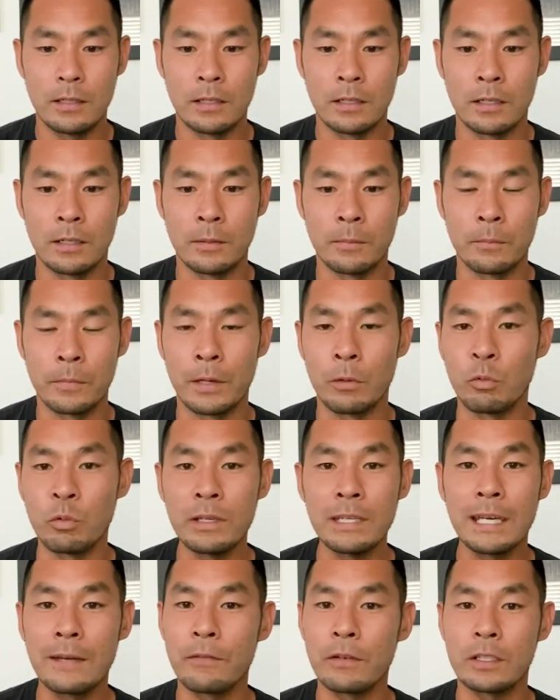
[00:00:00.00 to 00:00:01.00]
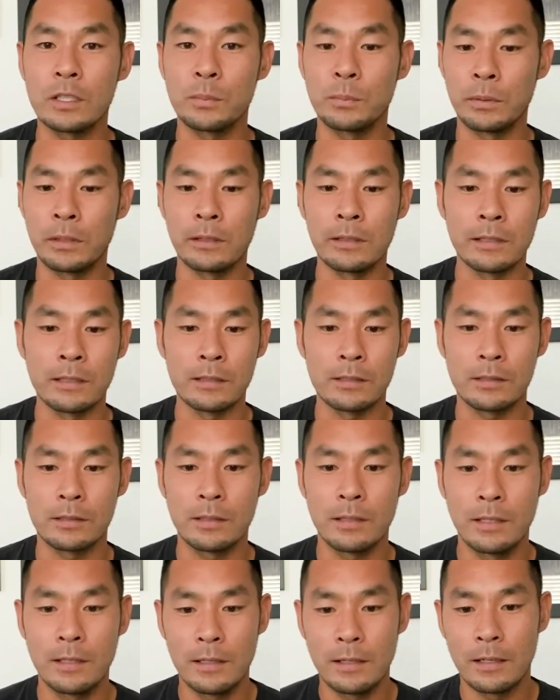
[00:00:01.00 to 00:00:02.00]
um, that we have experienced
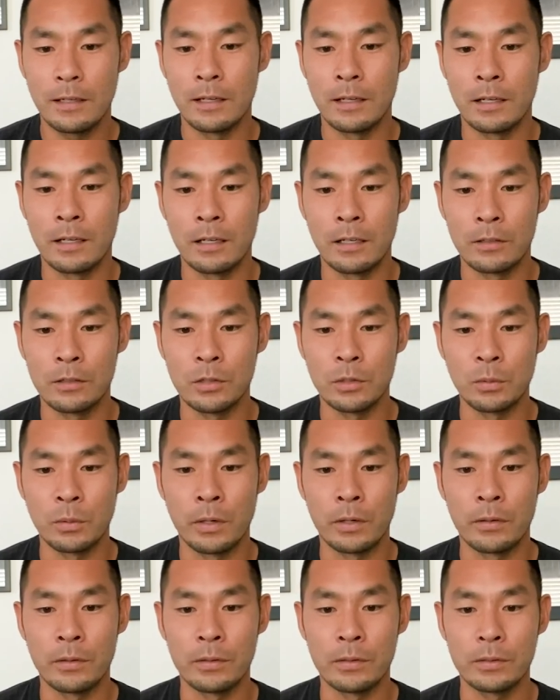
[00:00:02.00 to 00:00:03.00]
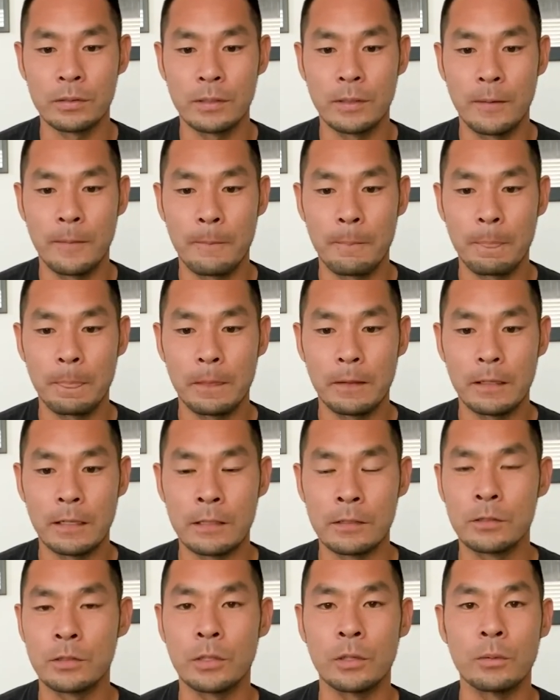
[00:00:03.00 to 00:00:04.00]
uh, to others.
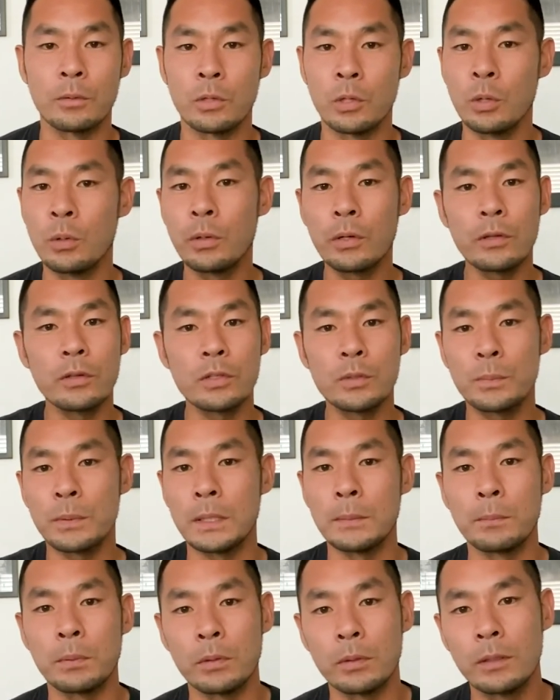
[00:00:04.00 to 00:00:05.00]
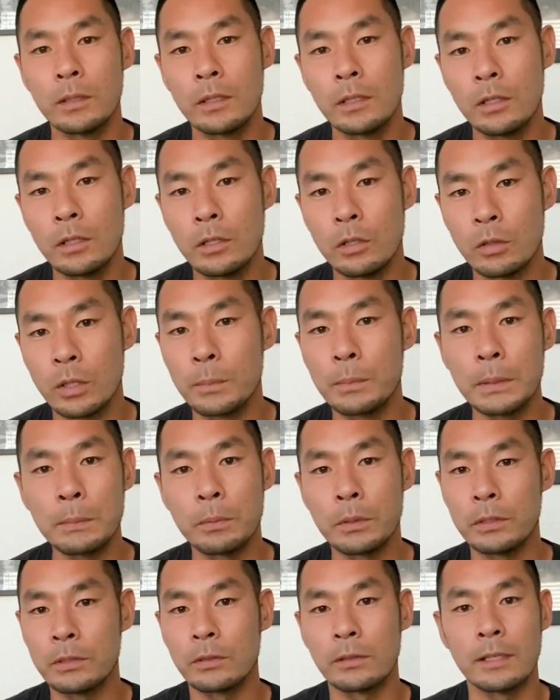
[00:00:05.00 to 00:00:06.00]
And so, who are those people? Who are people
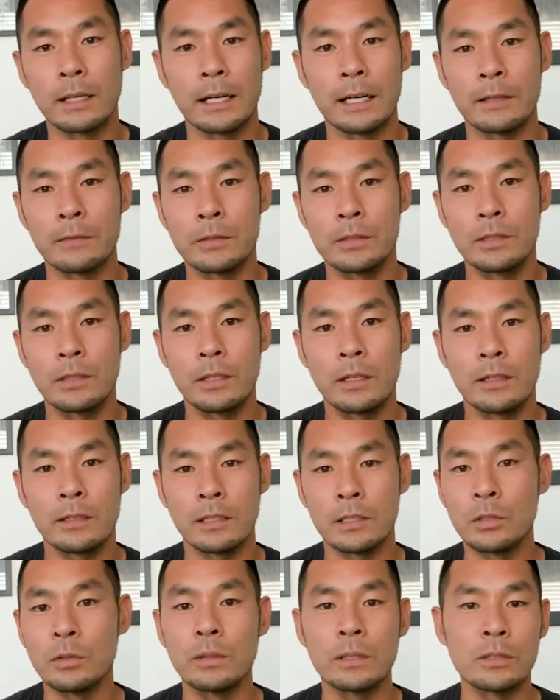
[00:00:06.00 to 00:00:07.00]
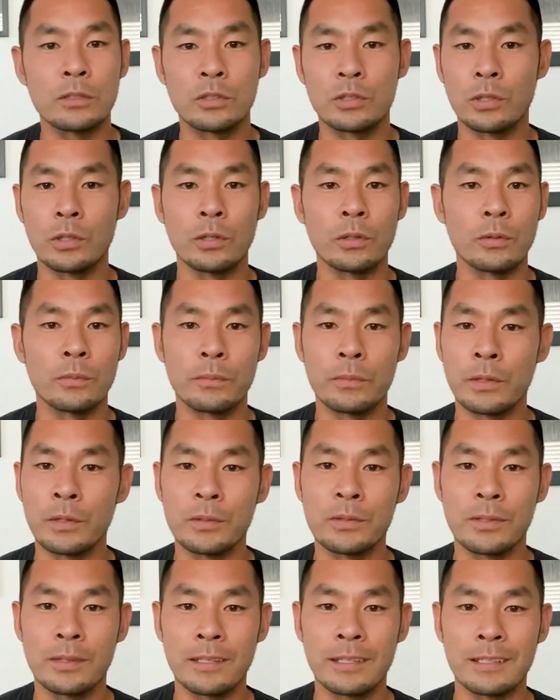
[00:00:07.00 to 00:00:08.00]
in your lives that you can show
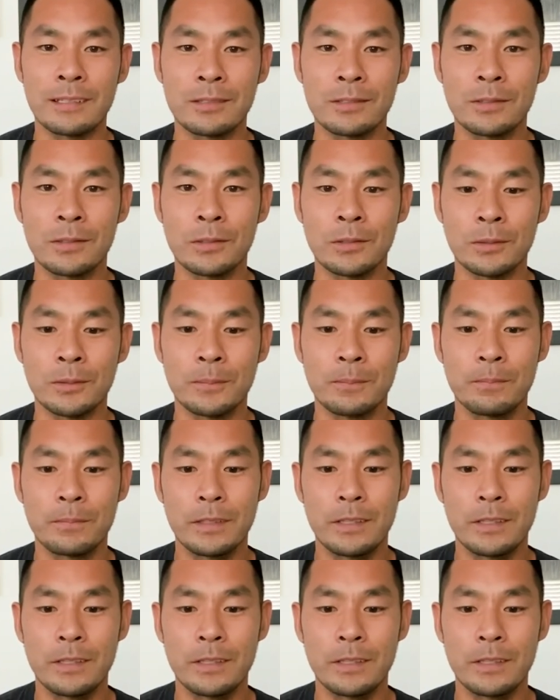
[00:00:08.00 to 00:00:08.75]
those things to?